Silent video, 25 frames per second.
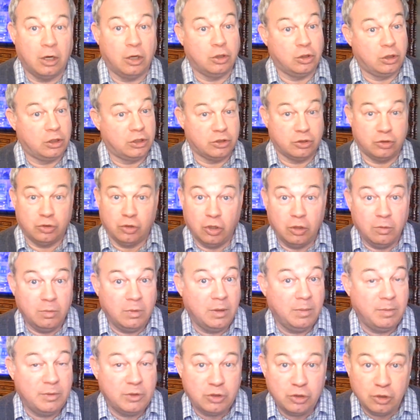Is term
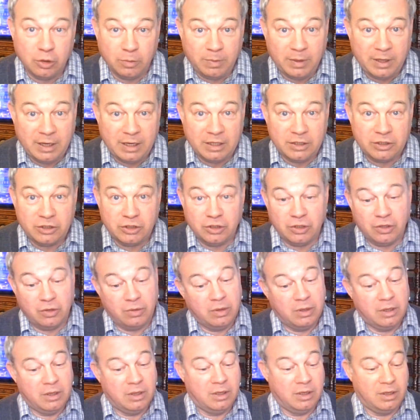limits your pet issue?
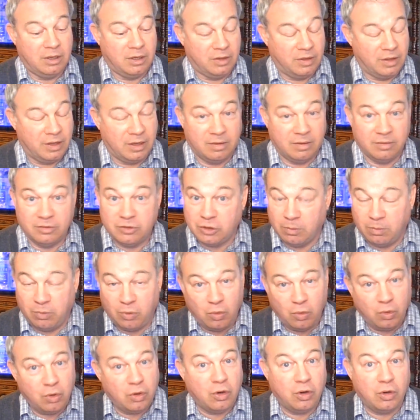Then
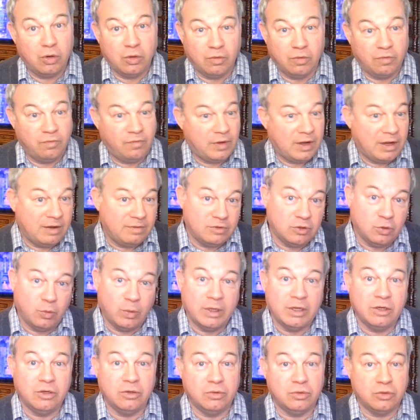support Article 5 so we
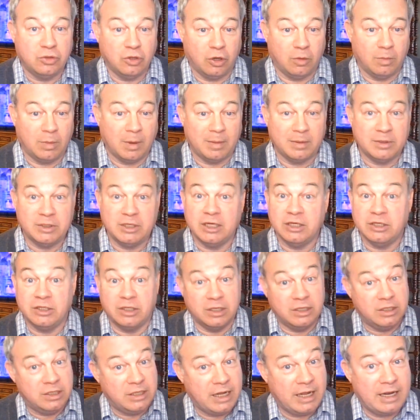can do term limits. Is the
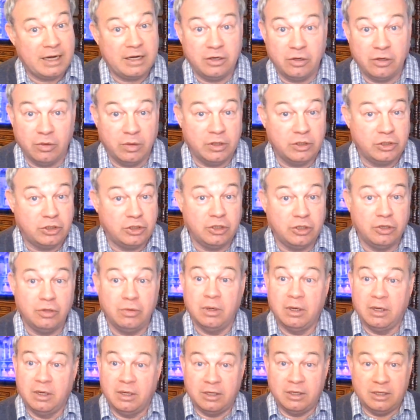debt your issue?
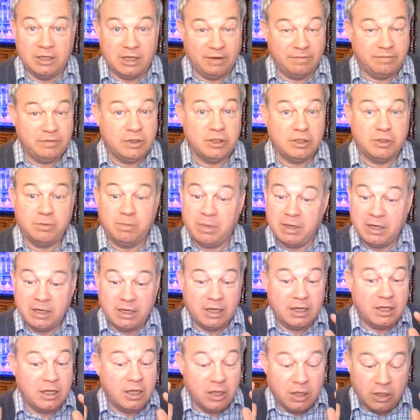Deficit
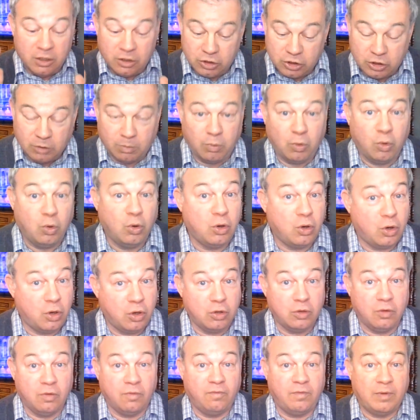spending? Support
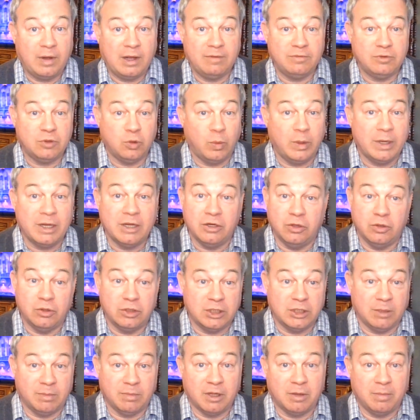Article 5 so we can do
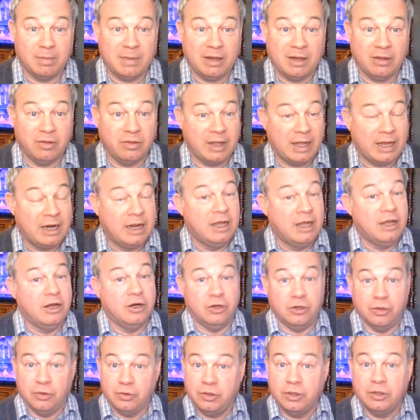something about that.
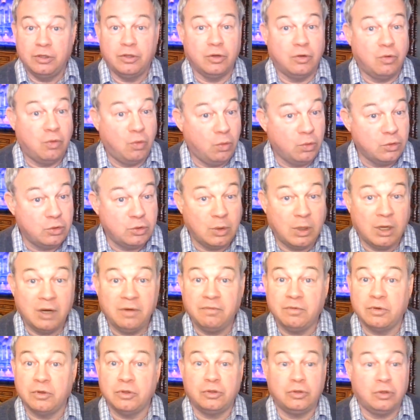Do you think the courts are out of
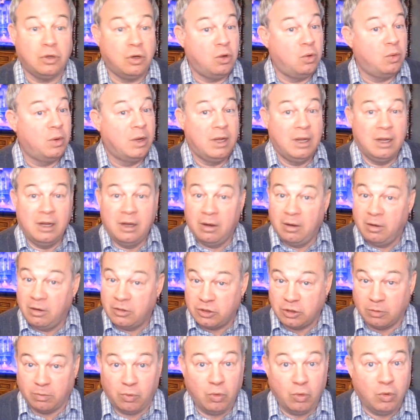control?
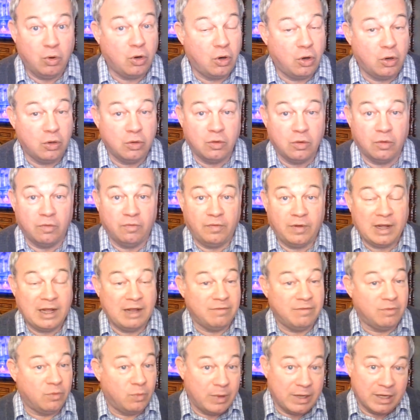Support Article 5
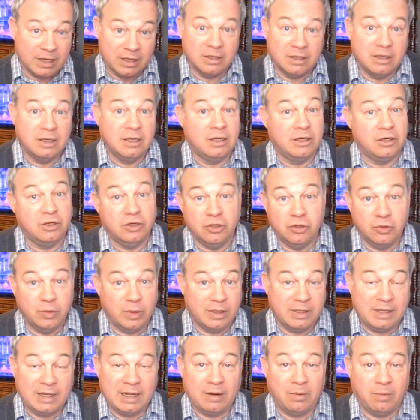and we can do it
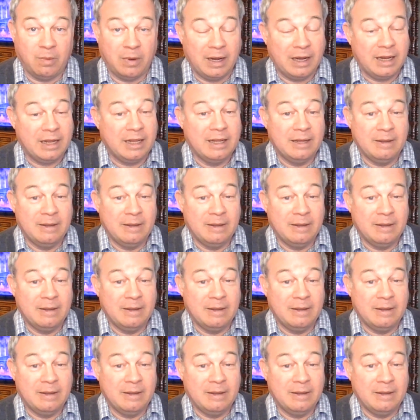that way.